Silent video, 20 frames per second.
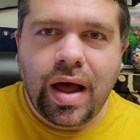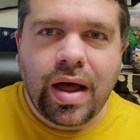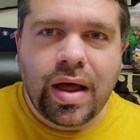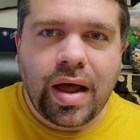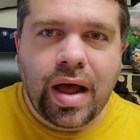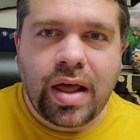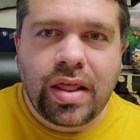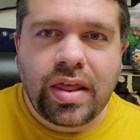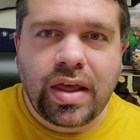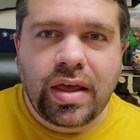
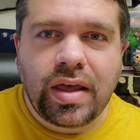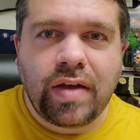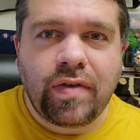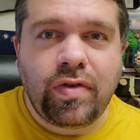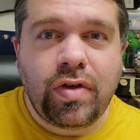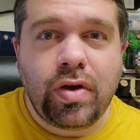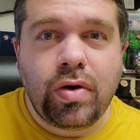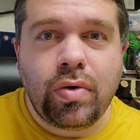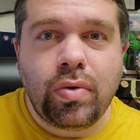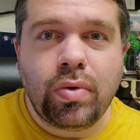I think if
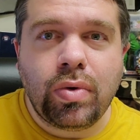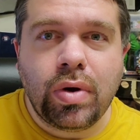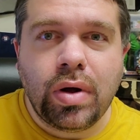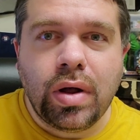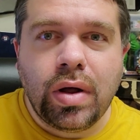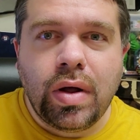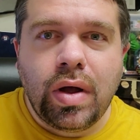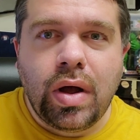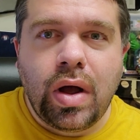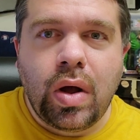you
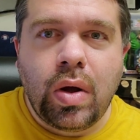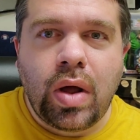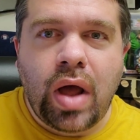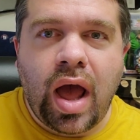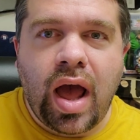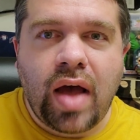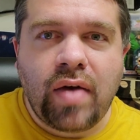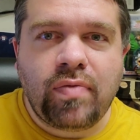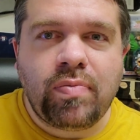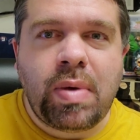
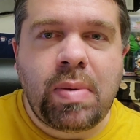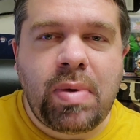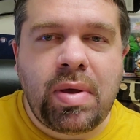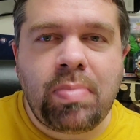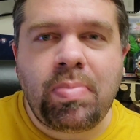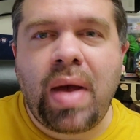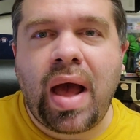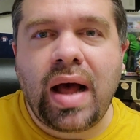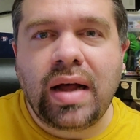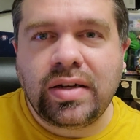have maybe
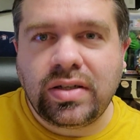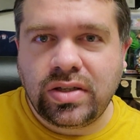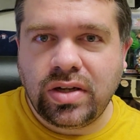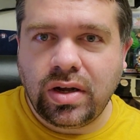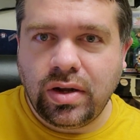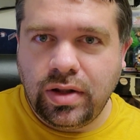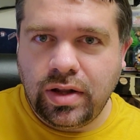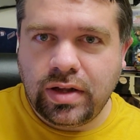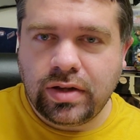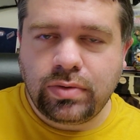passed
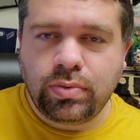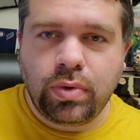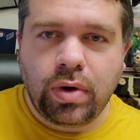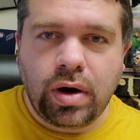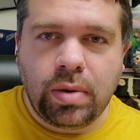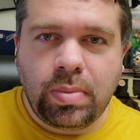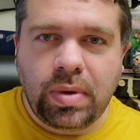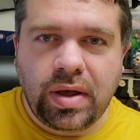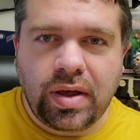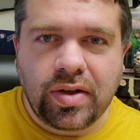on this run
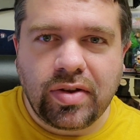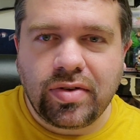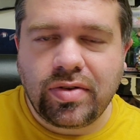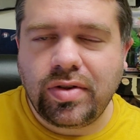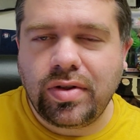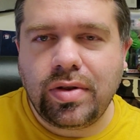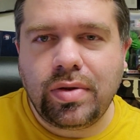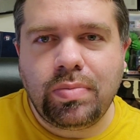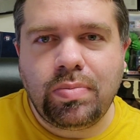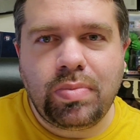because
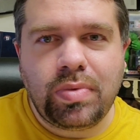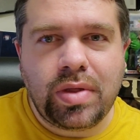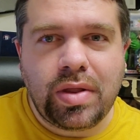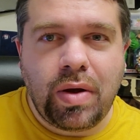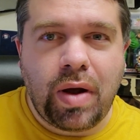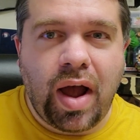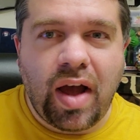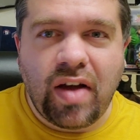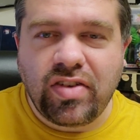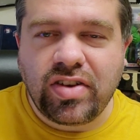there
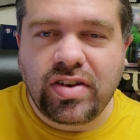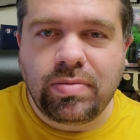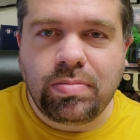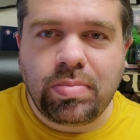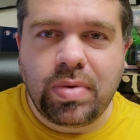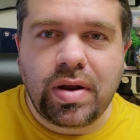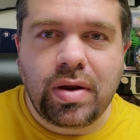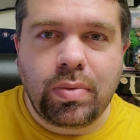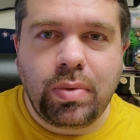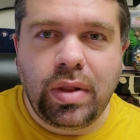hasn't
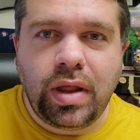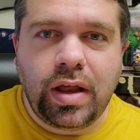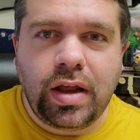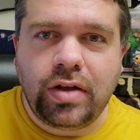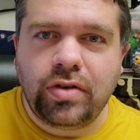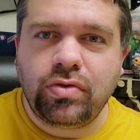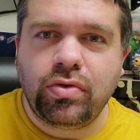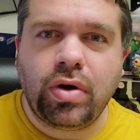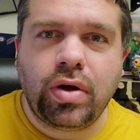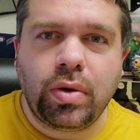been a really
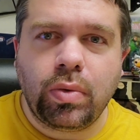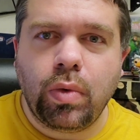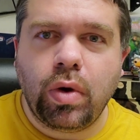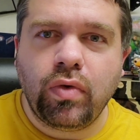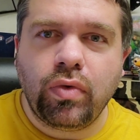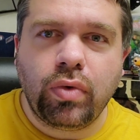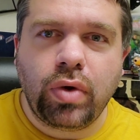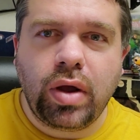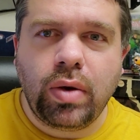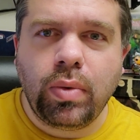strong
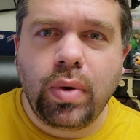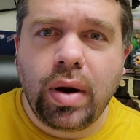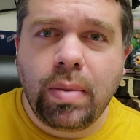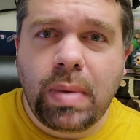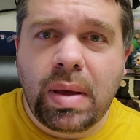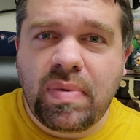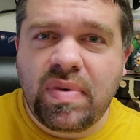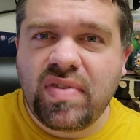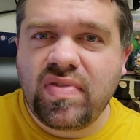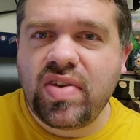Wolverine run,
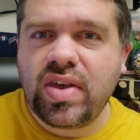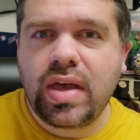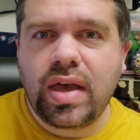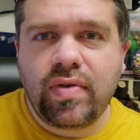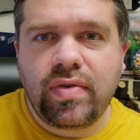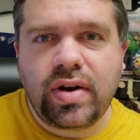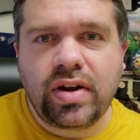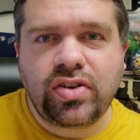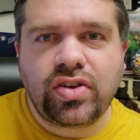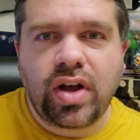maybe give
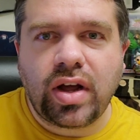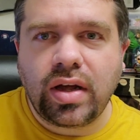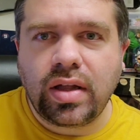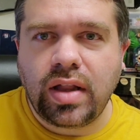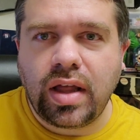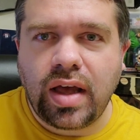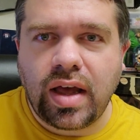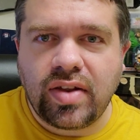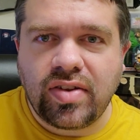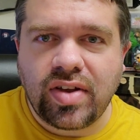it a shot.
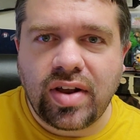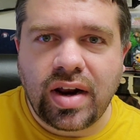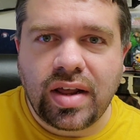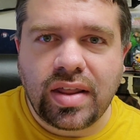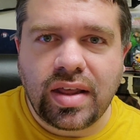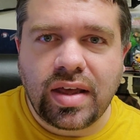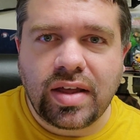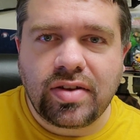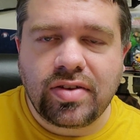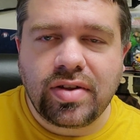Like I said, I
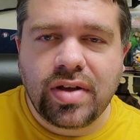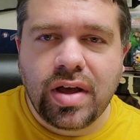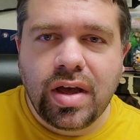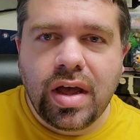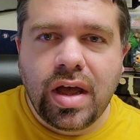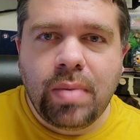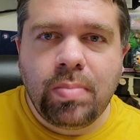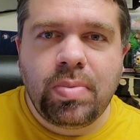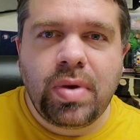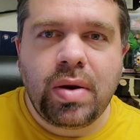think it's
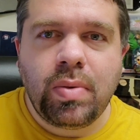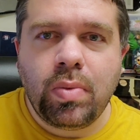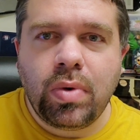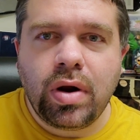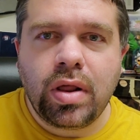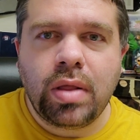been one of